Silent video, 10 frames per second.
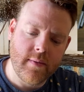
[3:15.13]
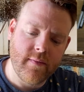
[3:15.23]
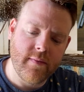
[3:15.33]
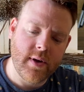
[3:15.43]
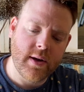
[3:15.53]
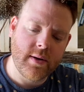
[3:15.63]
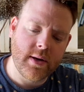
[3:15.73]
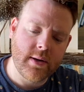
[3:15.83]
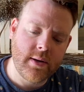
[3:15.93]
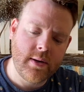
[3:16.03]
Very
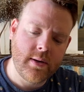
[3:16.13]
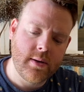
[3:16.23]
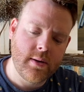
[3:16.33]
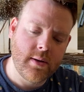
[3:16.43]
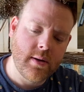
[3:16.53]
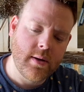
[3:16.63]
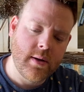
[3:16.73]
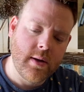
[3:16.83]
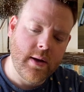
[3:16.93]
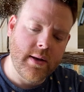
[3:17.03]
good.
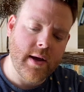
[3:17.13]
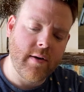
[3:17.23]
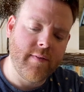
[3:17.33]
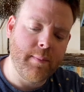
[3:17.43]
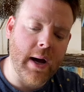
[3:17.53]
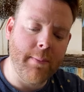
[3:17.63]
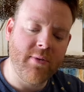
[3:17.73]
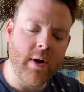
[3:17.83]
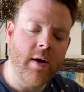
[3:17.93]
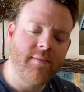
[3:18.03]
Now if it pops
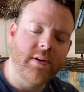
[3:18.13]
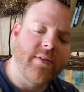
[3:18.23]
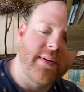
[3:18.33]
off, you just